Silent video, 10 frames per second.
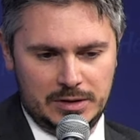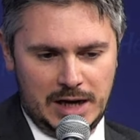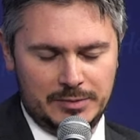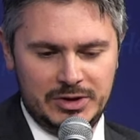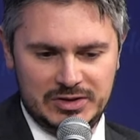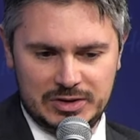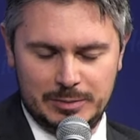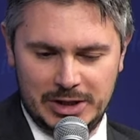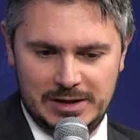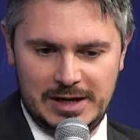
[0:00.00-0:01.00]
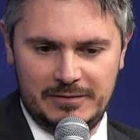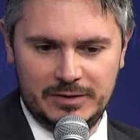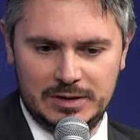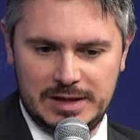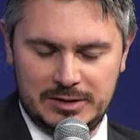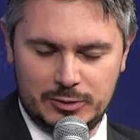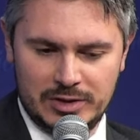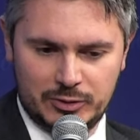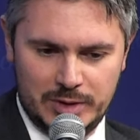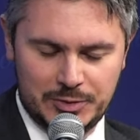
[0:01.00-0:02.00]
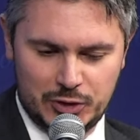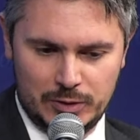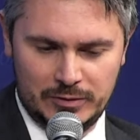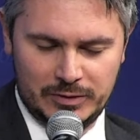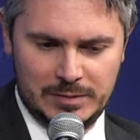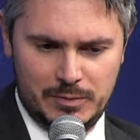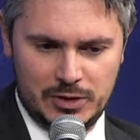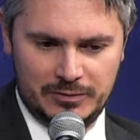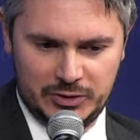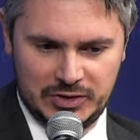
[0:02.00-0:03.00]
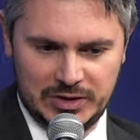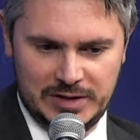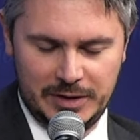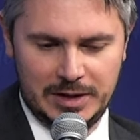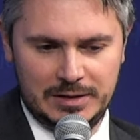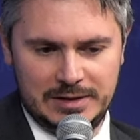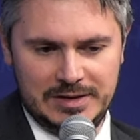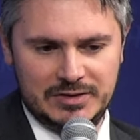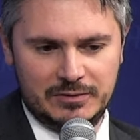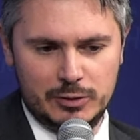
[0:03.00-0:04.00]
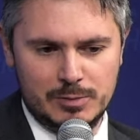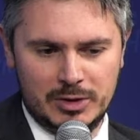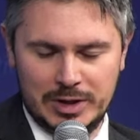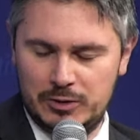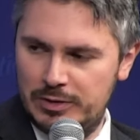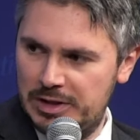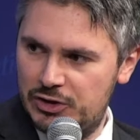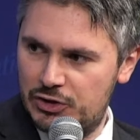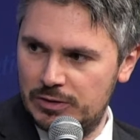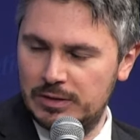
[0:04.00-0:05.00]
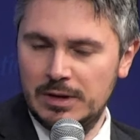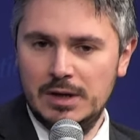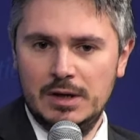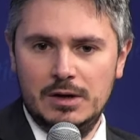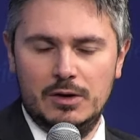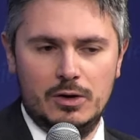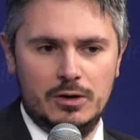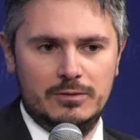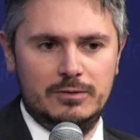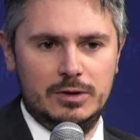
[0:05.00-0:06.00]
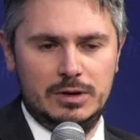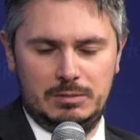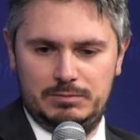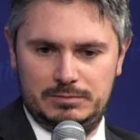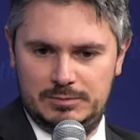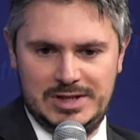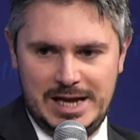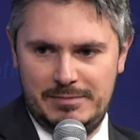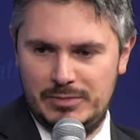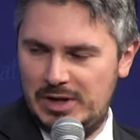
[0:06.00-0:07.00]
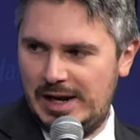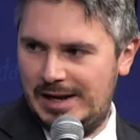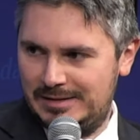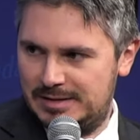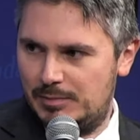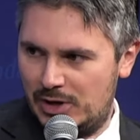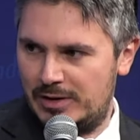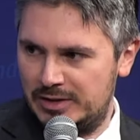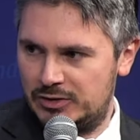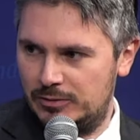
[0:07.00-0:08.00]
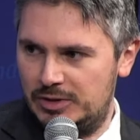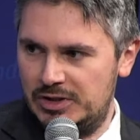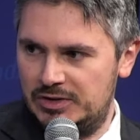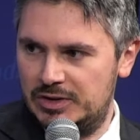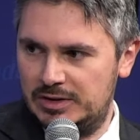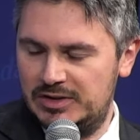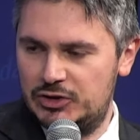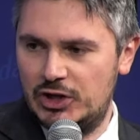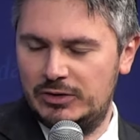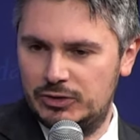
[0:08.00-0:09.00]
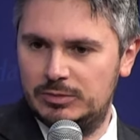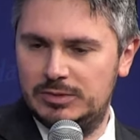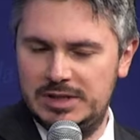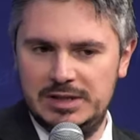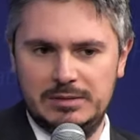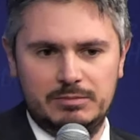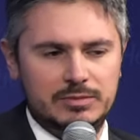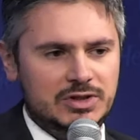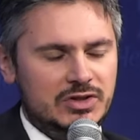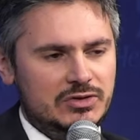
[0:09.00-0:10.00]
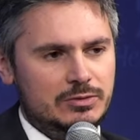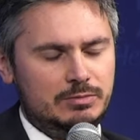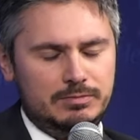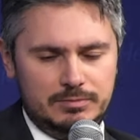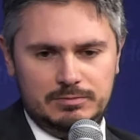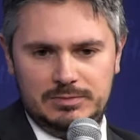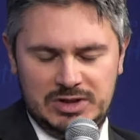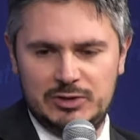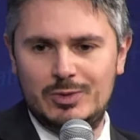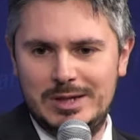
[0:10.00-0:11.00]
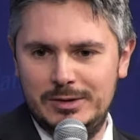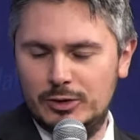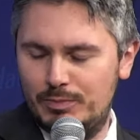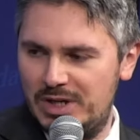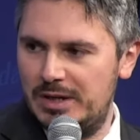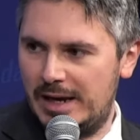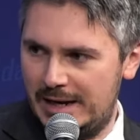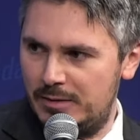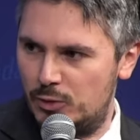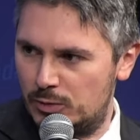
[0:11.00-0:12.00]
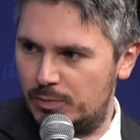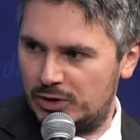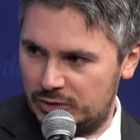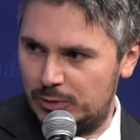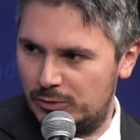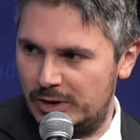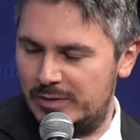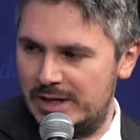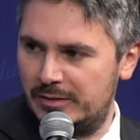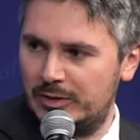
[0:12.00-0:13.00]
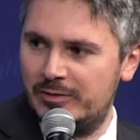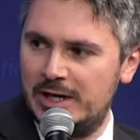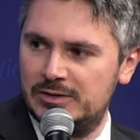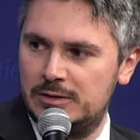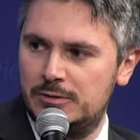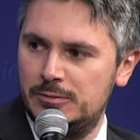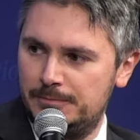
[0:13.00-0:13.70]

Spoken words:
administered by the left the transcription of the birth certificate, that is a formal recognition of them as the parents of this child. So this will not be any more possible with the revised law.